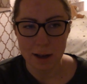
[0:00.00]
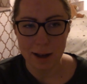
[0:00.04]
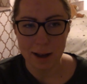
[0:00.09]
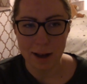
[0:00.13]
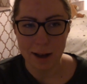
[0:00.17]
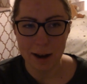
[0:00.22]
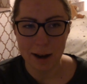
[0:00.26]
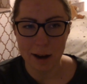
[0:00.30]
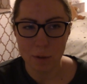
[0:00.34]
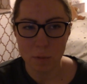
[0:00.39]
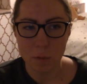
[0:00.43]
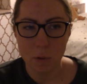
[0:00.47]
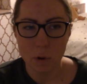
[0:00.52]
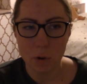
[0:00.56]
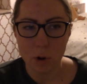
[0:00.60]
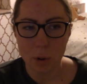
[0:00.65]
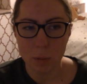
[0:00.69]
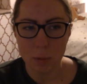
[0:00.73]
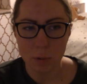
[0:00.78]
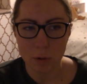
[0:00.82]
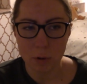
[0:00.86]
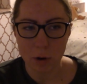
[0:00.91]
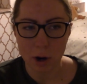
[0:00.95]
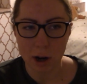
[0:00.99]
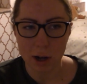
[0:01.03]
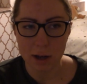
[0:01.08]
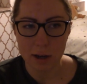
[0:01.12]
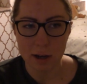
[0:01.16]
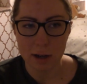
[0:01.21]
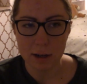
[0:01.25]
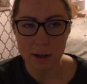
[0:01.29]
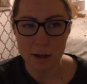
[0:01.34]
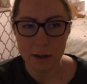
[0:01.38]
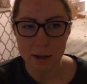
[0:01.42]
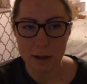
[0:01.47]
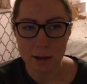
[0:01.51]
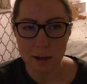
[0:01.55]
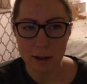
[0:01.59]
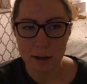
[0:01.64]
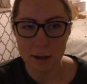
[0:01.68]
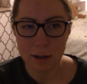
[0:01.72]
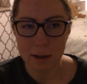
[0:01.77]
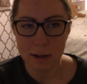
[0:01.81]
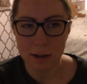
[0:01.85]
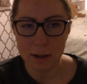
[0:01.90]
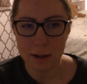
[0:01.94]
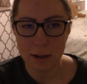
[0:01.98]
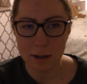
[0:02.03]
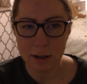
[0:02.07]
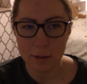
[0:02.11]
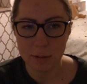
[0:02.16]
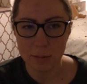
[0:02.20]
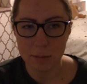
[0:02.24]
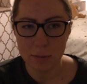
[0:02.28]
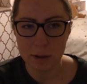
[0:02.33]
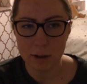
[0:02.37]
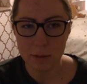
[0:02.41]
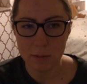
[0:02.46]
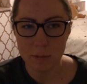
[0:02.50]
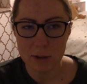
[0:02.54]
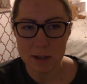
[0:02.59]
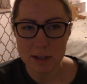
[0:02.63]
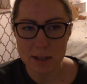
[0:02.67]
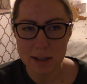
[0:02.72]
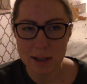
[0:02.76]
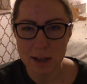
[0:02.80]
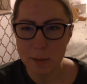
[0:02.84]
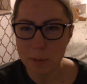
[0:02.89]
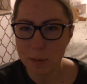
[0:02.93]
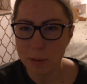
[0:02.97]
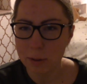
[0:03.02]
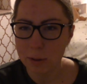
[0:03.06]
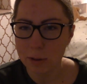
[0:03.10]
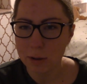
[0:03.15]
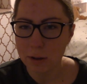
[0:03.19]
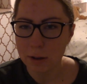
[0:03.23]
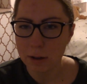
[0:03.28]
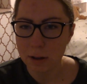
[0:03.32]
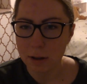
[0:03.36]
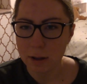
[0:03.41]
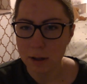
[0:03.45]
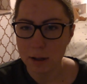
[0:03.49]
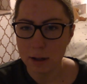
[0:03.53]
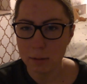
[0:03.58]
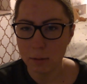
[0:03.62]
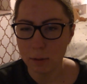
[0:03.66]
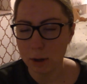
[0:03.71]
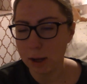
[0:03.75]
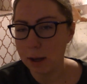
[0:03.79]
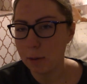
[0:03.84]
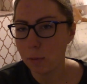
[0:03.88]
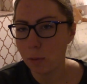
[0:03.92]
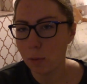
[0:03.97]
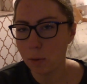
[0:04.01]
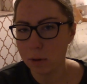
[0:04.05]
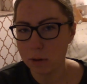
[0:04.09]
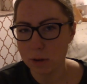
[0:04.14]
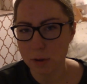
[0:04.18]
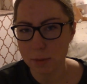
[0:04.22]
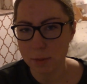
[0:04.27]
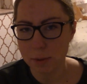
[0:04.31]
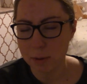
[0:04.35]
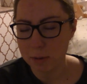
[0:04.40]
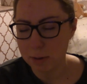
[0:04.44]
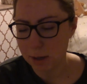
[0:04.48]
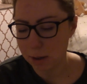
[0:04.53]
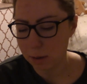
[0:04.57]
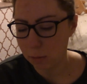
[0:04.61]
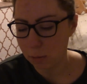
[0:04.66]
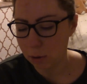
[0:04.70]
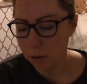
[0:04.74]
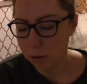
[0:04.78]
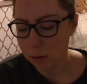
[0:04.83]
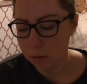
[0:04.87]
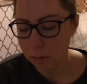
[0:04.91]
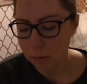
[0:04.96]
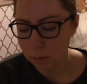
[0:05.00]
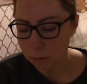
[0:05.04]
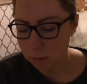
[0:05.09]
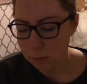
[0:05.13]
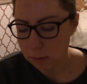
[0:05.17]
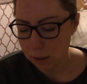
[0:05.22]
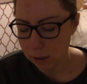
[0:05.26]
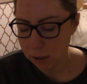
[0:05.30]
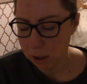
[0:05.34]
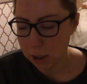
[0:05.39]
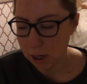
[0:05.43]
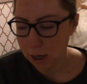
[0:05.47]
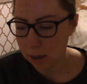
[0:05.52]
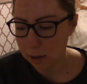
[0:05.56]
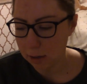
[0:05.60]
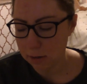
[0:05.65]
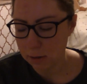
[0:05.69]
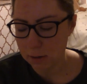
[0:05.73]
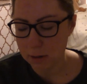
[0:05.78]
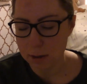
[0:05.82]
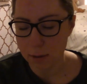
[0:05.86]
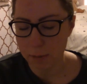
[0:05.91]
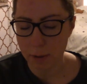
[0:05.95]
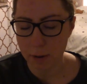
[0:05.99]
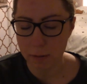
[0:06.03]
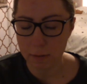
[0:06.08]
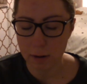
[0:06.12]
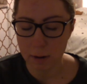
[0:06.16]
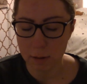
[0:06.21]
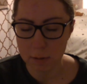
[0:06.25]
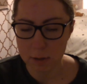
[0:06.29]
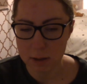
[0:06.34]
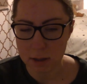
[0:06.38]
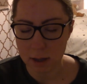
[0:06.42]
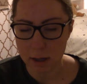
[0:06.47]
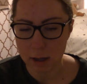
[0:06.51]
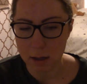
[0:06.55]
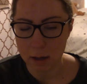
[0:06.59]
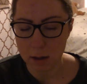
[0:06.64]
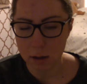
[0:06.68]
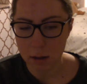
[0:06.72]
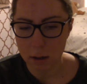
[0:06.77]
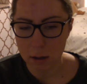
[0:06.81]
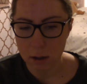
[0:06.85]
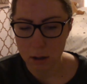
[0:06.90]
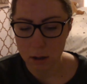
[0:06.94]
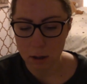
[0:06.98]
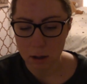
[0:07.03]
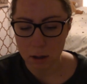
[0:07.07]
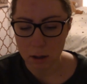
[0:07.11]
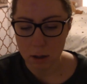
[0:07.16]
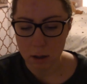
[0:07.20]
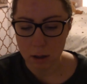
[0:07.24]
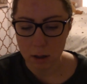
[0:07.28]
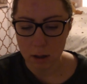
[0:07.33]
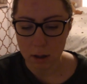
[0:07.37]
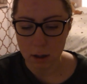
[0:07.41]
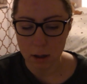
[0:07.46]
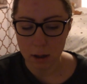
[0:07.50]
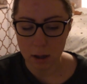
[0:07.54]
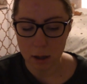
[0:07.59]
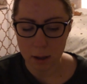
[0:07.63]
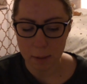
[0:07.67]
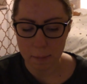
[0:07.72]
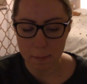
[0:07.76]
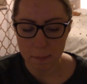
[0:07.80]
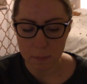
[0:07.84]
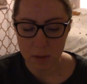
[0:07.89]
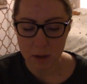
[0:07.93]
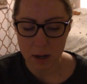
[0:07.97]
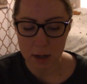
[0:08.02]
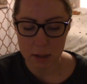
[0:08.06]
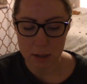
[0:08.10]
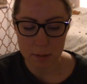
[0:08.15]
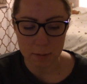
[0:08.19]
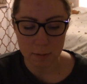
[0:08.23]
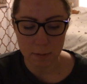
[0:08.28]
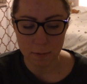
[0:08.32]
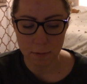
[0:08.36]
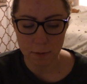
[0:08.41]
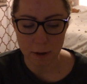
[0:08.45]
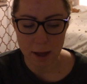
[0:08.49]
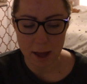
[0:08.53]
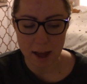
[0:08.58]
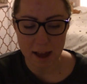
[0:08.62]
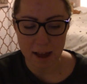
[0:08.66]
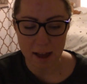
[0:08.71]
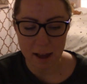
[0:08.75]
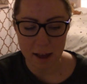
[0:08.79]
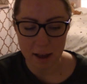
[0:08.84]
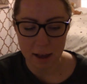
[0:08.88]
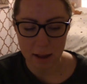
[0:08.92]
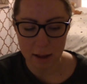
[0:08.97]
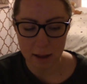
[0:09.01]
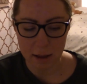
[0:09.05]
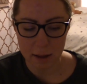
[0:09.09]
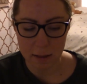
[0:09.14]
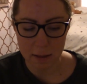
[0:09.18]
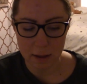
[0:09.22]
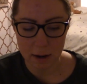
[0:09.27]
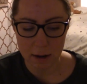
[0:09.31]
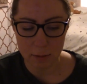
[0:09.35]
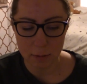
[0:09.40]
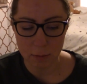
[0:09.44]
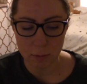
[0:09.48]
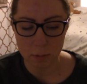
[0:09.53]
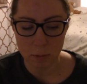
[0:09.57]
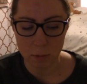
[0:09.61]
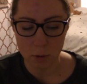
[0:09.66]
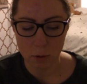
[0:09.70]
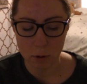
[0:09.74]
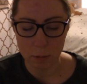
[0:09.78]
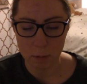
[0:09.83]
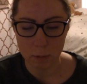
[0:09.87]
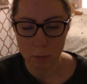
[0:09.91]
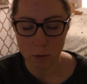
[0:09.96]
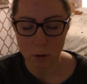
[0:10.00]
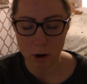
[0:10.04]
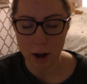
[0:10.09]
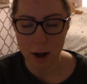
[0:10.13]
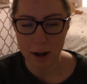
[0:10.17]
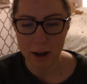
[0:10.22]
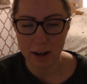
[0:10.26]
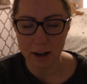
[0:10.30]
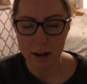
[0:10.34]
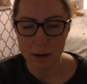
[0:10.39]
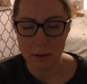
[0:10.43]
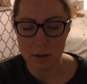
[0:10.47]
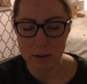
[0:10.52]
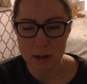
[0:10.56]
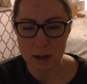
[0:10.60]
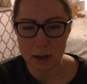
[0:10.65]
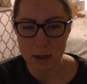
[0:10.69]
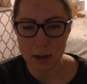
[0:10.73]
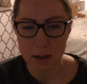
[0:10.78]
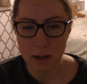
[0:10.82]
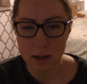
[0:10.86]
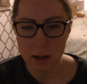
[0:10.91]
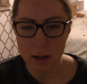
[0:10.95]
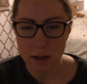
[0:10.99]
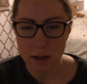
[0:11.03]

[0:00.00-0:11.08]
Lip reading: and I woke up crying in my sleep. Well, he woke us up, he was like, what? He was like shaking us because apparently I was like gasping for air, and then I woke up crying. I was like,